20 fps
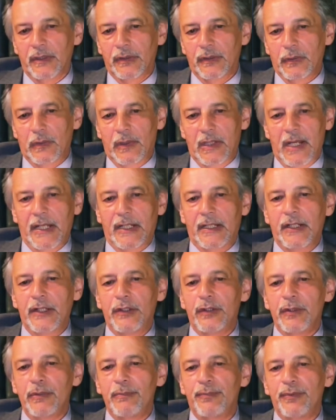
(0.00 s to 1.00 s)
you're
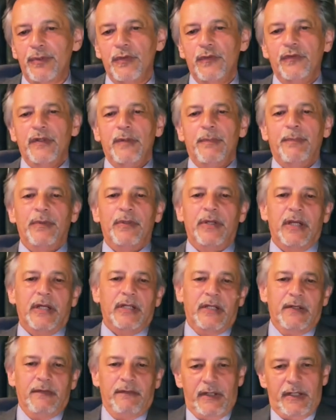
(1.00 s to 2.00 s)
likely to improve your
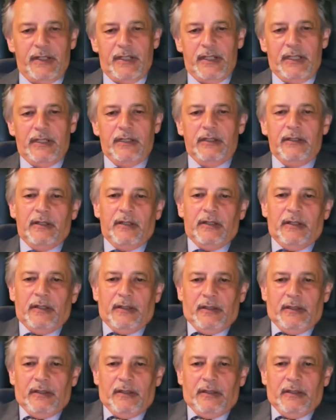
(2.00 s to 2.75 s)
productivity,